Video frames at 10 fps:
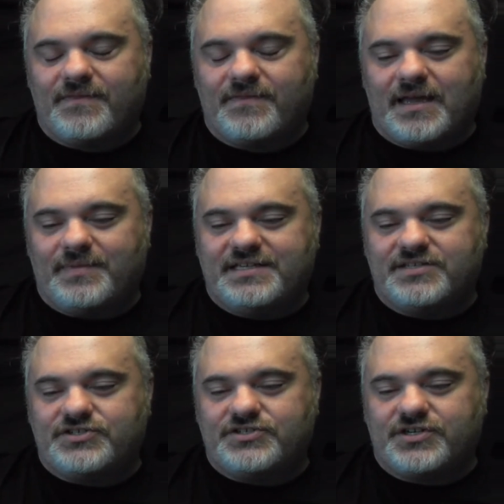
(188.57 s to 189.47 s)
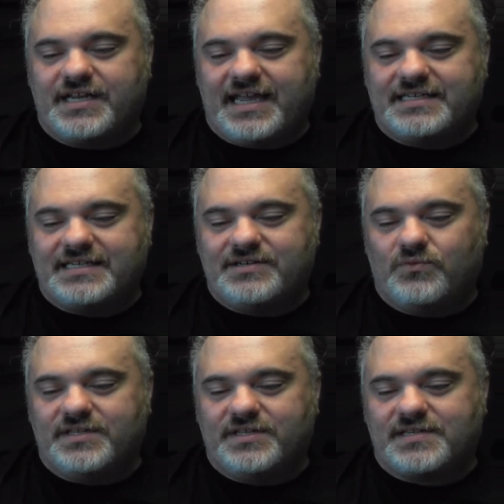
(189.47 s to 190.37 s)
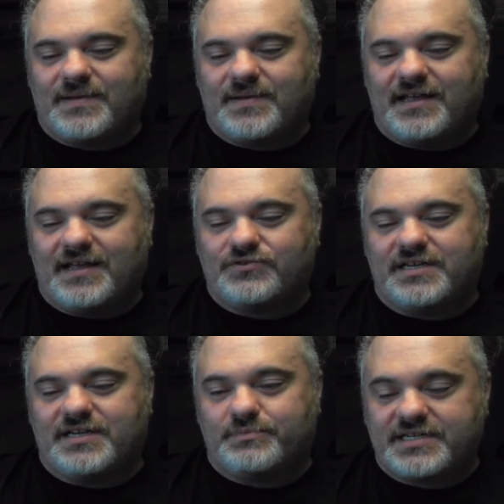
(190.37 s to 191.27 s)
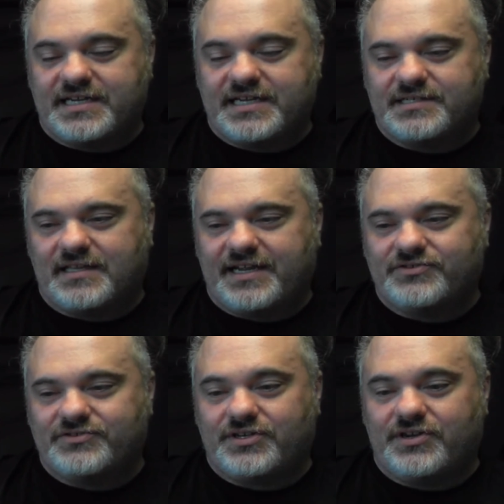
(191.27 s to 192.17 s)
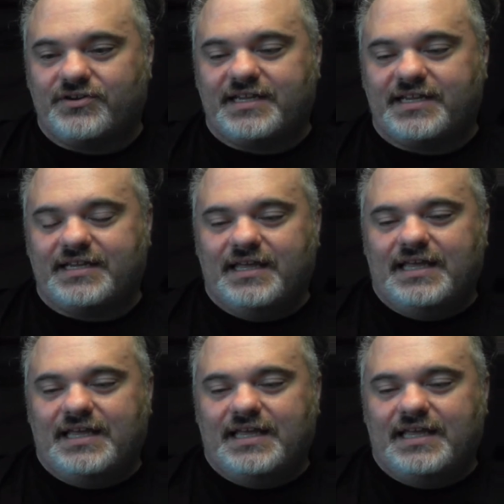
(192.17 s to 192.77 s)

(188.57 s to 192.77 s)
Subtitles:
That means that you're connected with some kind of transportation layer security,